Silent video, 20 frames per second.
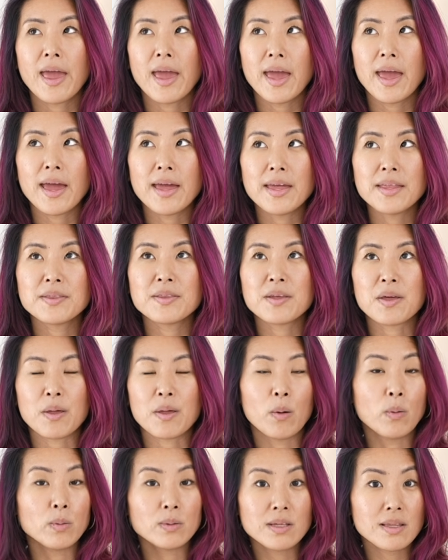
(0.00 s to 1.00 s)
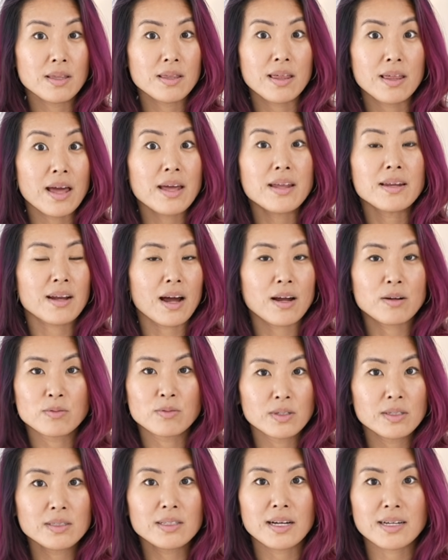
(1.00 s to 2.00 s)
And only then I
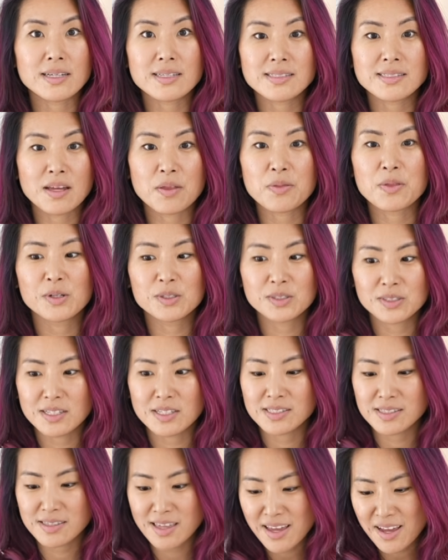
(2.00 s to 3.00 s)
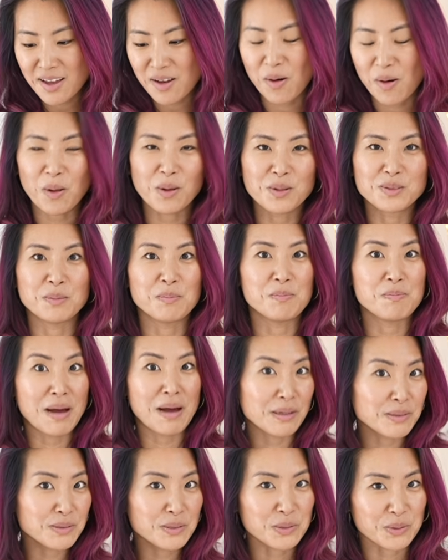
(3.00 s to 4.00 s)
realized that there's this thing called
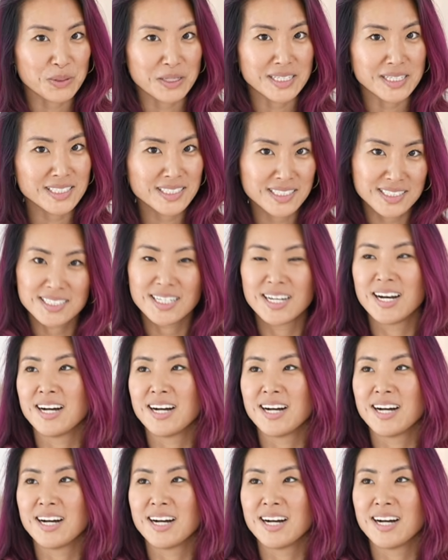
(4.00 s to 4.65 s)
boundaries.